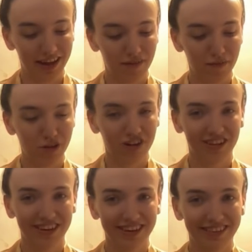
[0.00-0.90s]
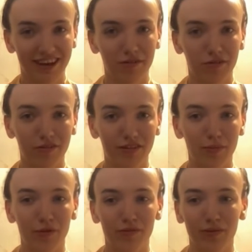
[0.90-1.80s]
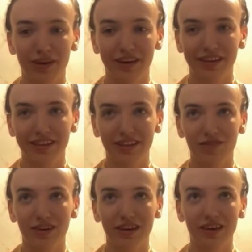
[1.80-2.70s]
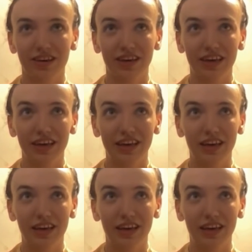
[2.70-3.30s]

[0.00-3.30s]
Originally, I was only supposed to be living in